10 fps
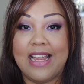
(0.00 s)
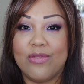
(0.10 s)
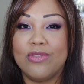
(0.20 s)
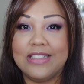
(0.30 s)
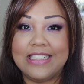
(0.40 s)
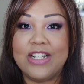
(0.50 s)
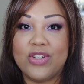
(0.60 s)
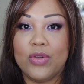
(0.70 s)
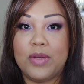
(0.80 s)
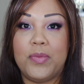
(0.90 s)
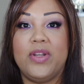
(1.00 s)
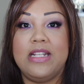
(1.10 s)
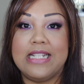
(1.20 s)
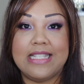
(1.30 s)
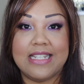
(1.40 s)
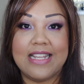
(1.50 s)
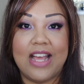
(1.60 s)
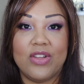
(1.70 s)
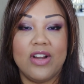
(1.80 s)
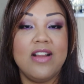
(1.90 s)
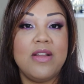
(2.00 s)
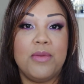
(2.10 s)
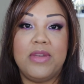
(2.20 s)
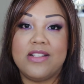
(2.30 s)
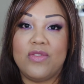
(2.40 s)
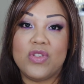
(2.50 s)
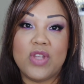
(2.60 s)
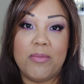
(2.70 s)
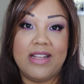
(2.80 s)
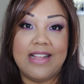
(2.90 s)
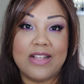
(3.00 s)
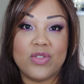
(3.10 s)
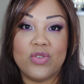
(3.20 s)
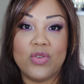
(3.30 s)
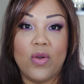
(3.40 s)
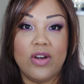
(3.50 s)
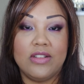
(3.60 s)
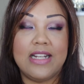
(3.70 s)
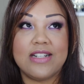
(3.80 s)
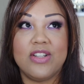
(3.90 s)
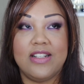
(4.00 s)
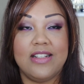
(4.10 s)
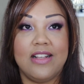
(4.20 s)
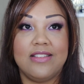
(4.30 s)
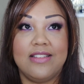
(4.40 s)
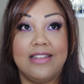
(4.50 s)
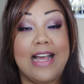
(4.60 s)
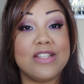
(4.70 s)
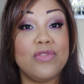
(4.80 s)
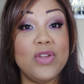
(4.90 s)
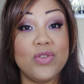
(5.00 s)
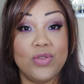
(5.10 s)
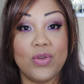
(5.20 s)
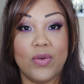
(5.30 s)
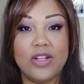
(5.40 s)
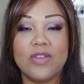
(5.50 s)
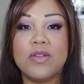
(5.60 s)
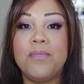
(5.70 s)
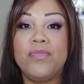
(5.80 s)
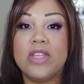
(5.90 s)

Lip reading: I really enjoyed putting this together because if you saw my last tutorial and actually the last few tutorials,